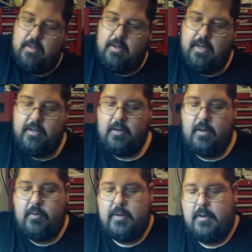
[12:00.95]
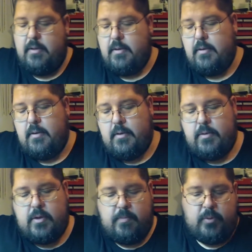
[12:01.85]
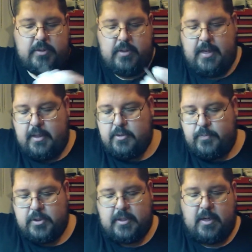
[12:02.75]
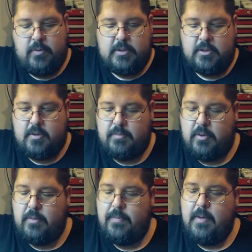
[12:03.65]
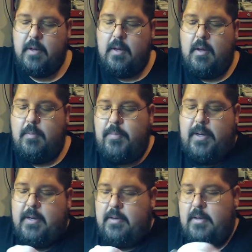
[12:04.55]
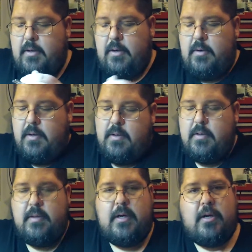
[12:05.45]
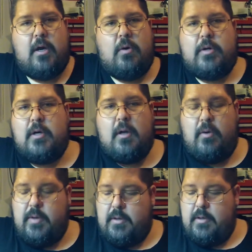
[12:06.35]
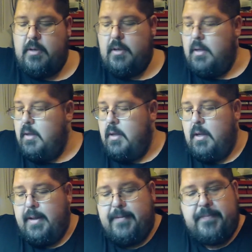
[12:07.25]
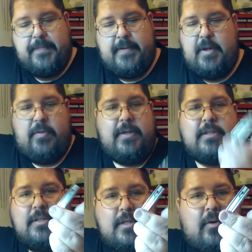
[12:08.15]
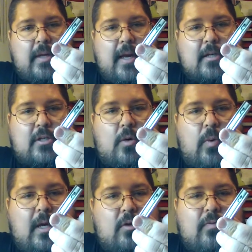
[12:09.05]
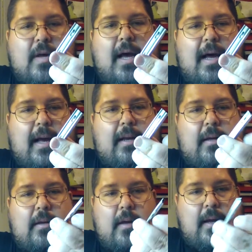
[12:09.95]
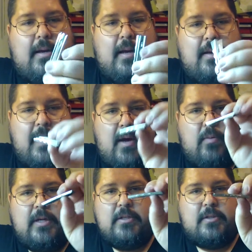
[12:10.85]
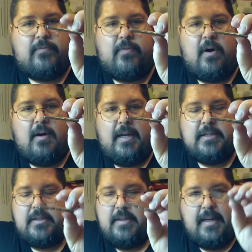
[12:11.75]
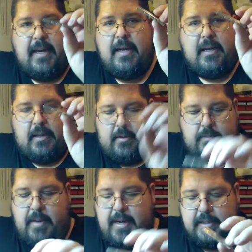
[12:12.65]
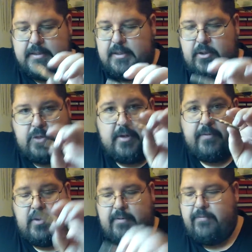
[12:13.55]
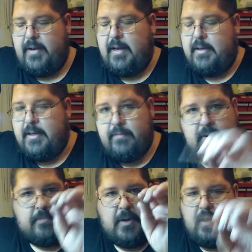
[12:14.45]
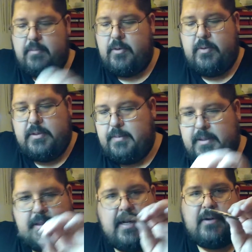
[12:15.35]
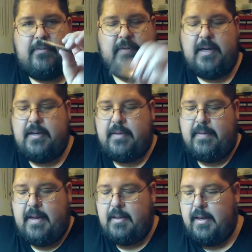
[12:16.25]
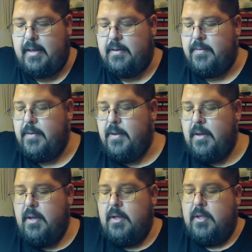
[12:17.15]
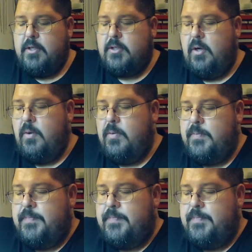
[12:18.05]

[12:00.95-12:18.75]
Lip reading: and you're loaded. You can push, that gets pushed out with just the bolt, but there you go, you're loaded. This is the only extra weight you've got, and that weighs far less than any magazine you're ever going to find, even the polymer ones. I mean, you're not going to find anything that light. So